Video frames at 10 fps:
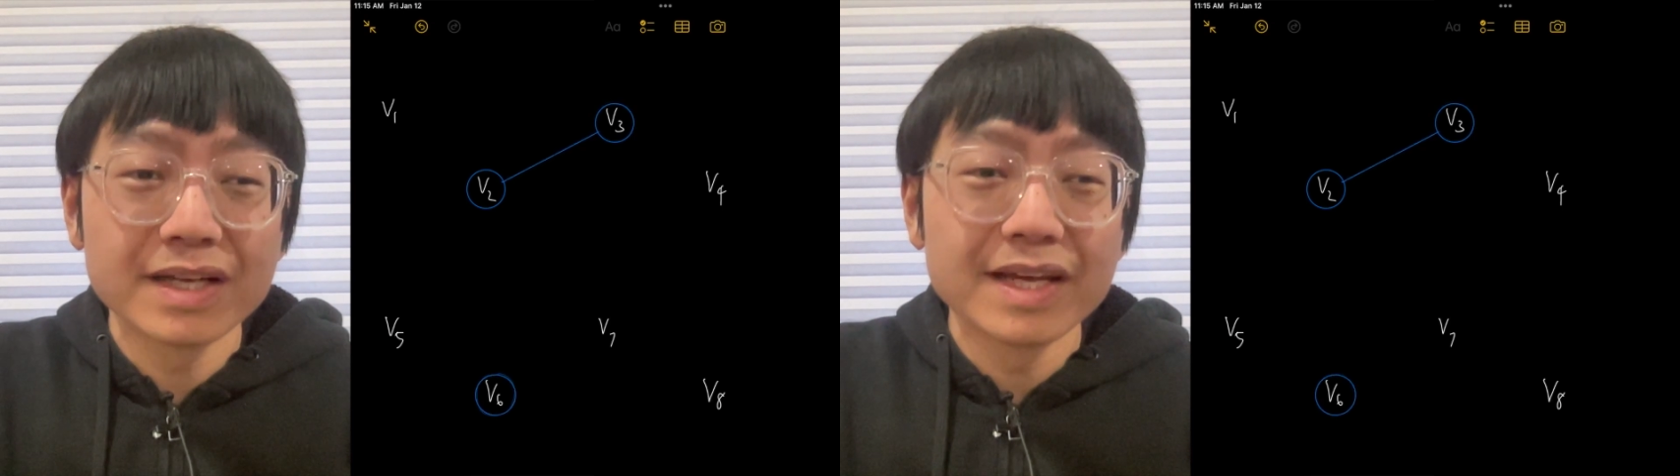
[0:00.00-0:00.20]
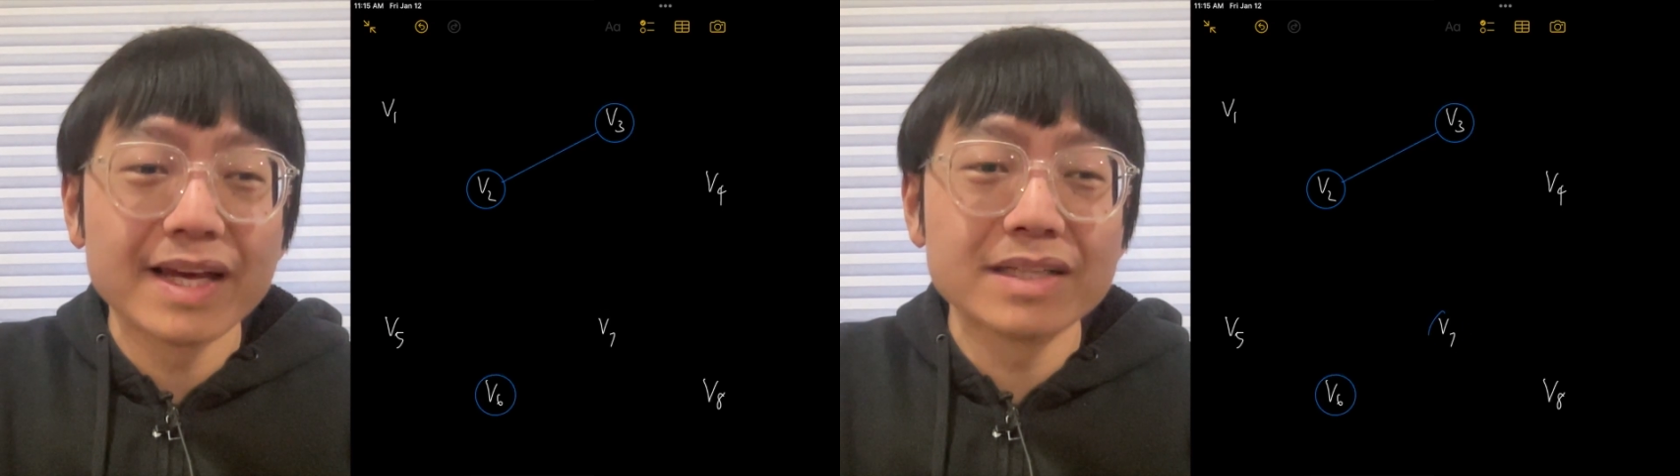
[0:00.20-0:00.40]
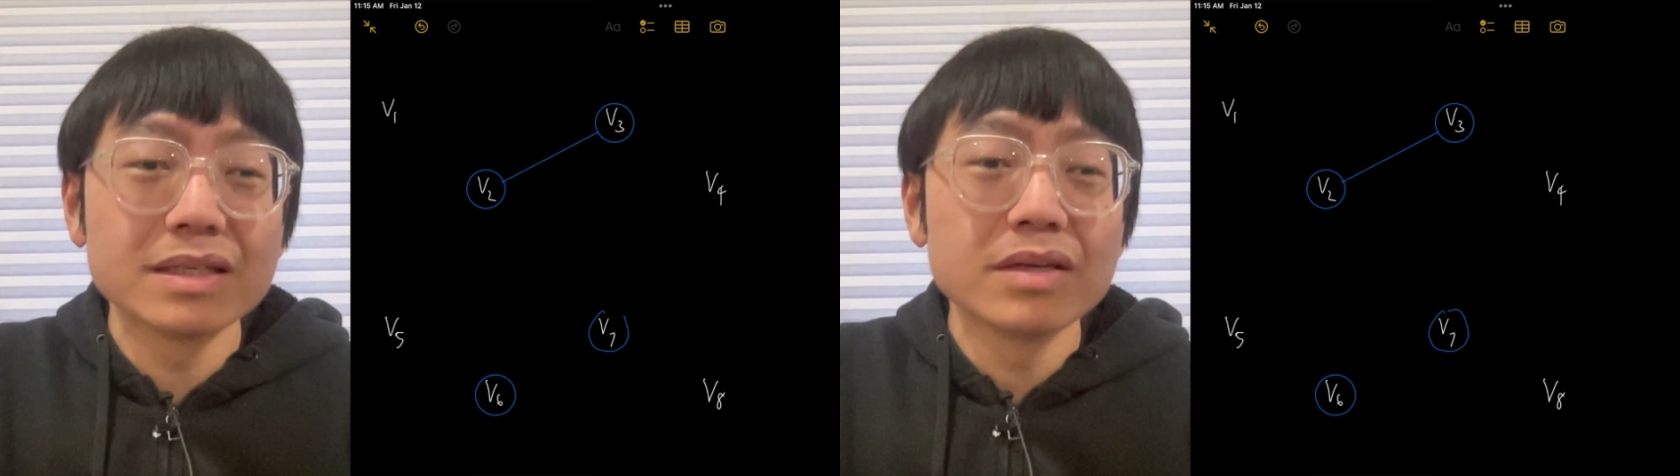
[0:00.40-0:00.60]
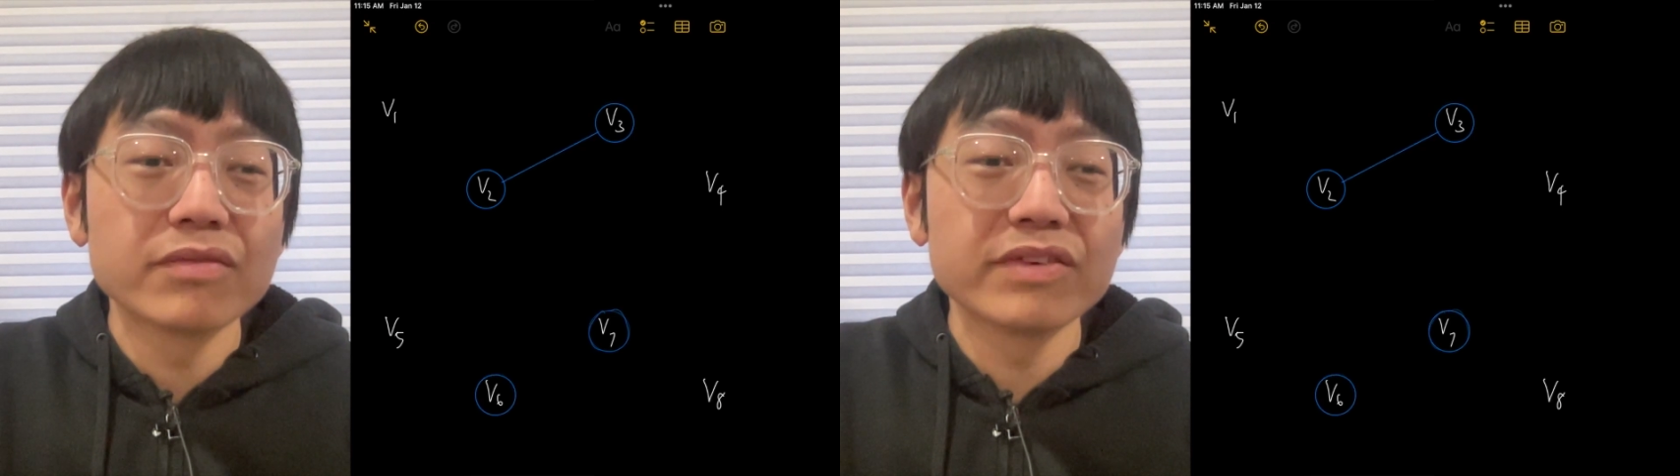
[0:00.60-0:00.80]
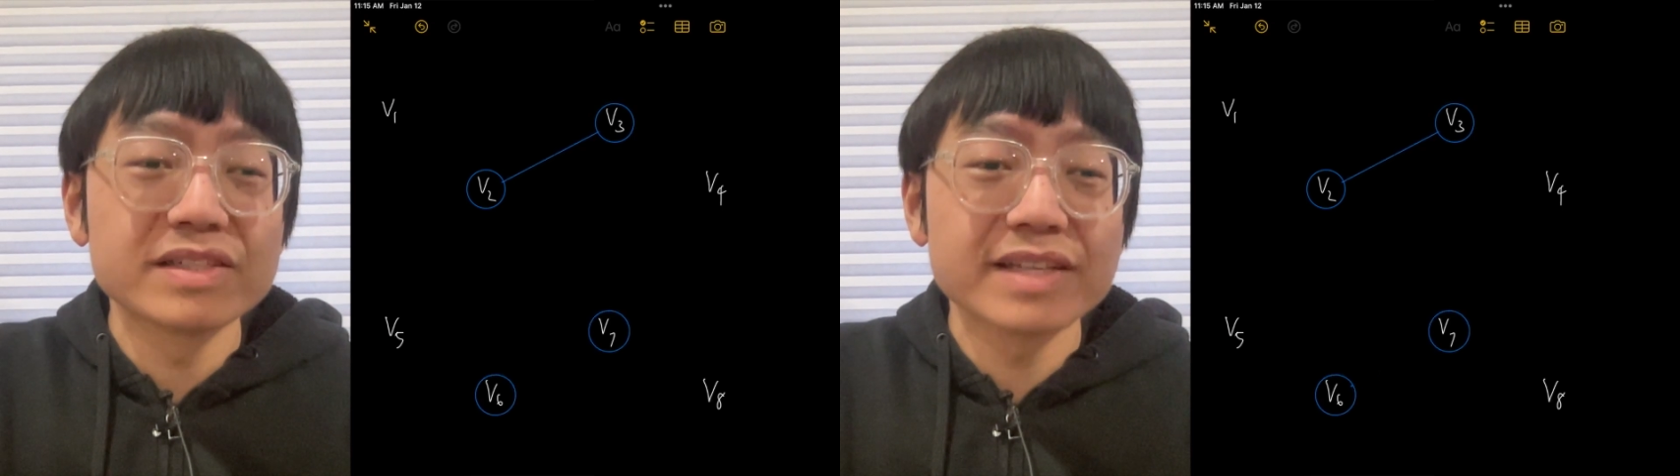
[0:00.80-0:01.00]
and
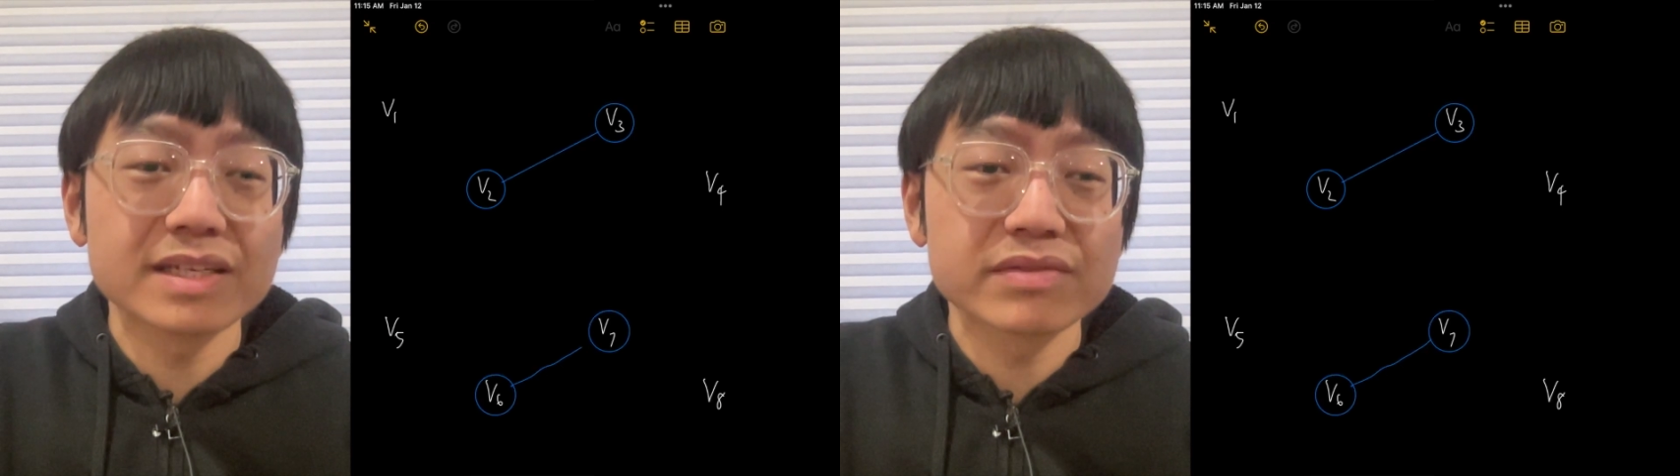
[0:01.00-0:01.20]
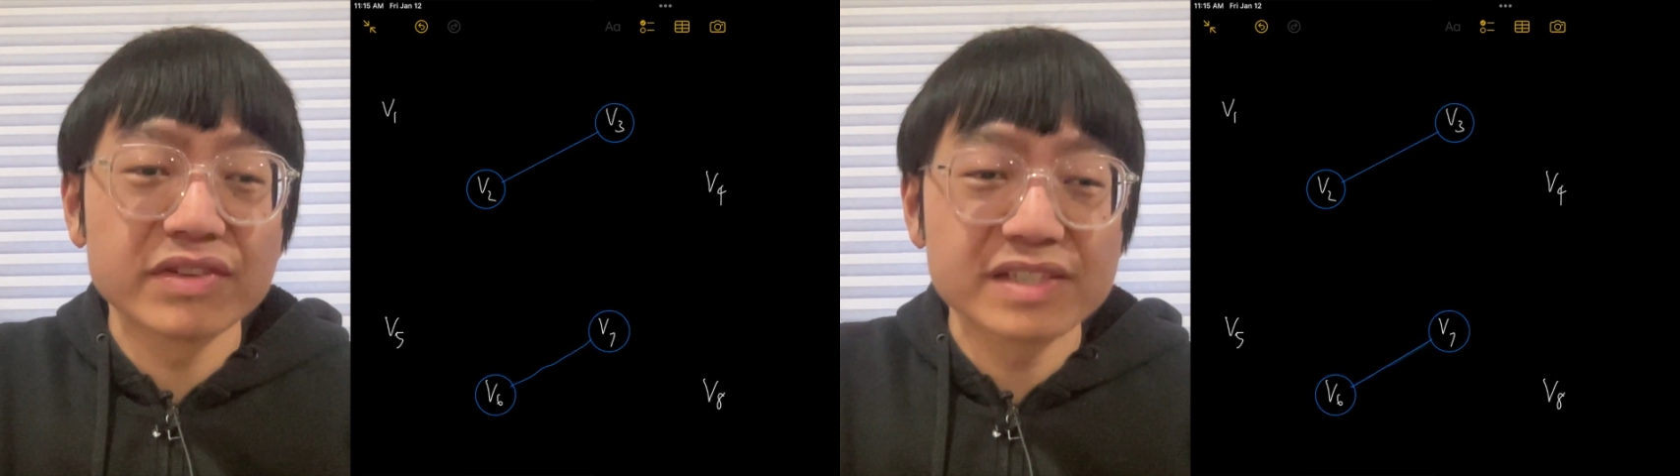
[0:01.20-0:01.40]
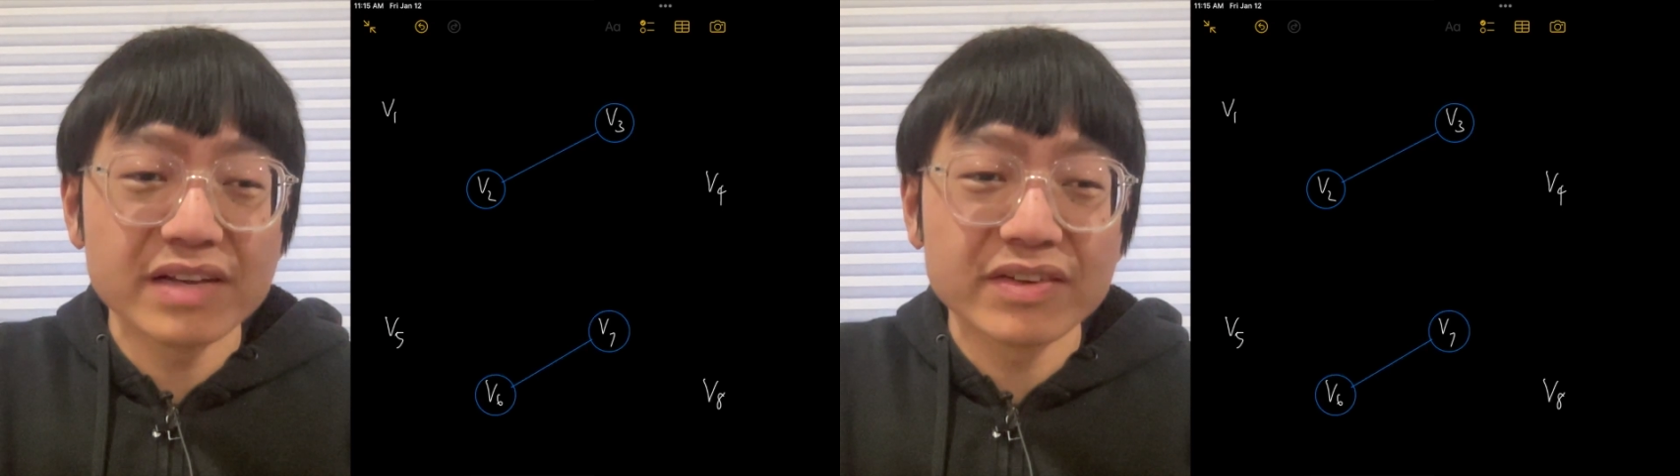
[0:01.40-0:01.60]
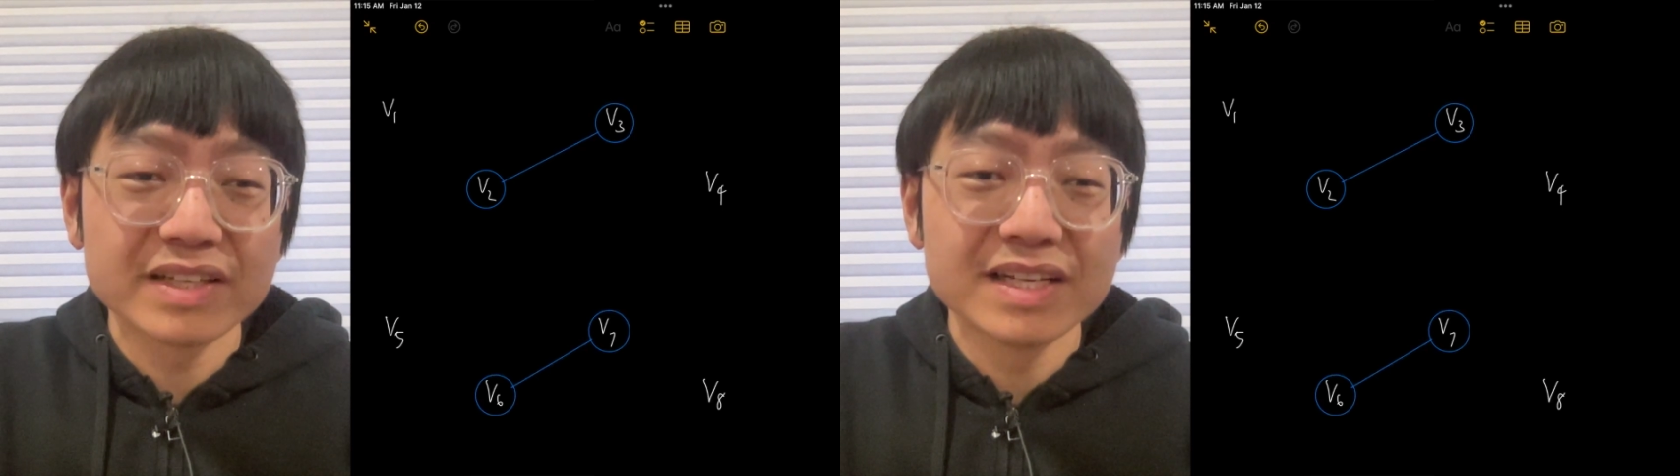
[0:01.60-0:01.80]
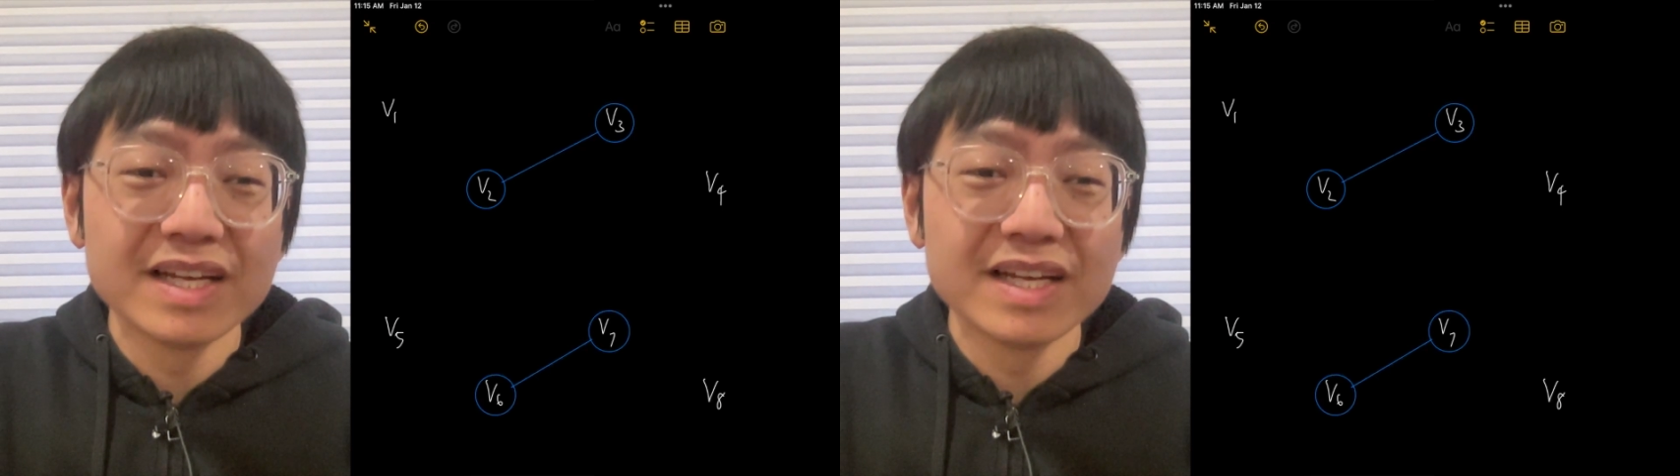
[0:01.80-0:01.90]
V6, V7,